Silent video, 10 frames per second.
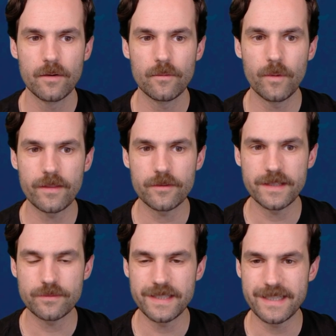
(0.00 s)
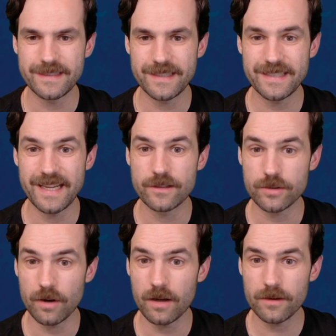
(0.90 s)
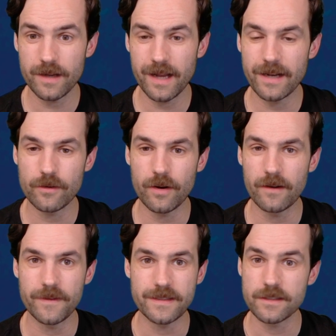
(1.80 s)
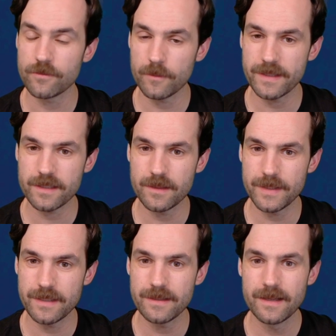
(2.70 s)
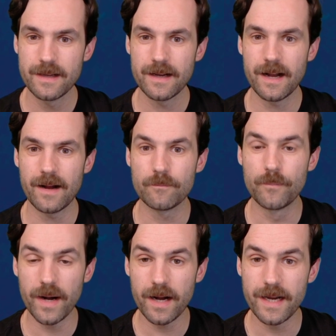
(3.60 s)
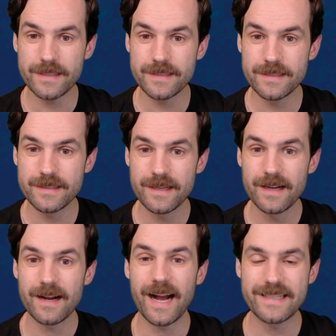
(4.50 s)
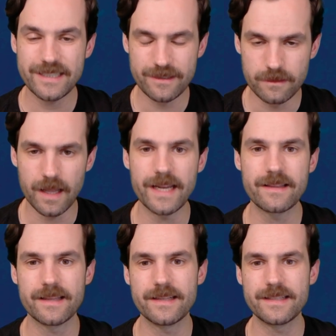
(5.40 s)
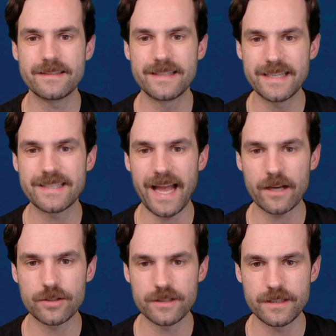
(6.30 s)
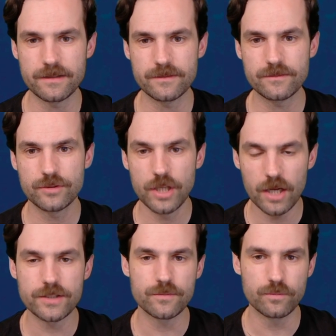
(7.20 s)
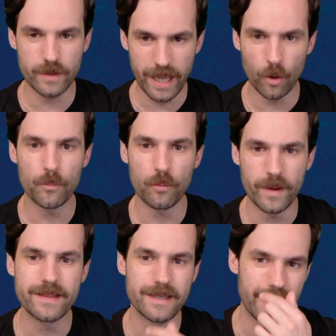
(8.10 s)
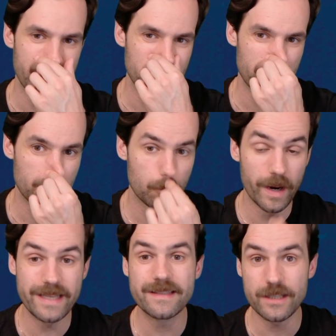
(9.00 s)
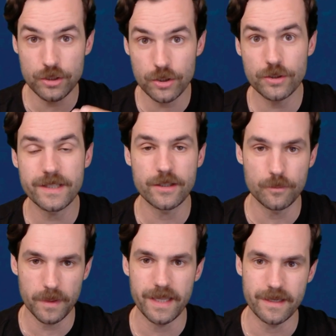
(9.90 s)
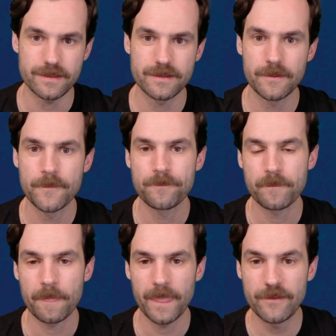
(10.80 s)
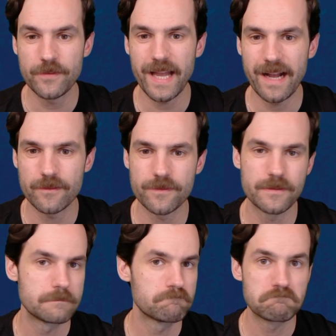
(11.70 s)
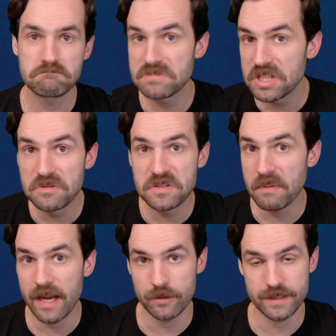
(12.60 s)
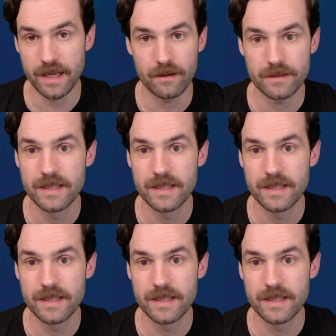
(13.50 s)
Whether it's really consistent and strong or not, I don't know how fast this format's going to be. But I just like that this actually does help win the game. When the turn that you play it, if you have 2 spiders out,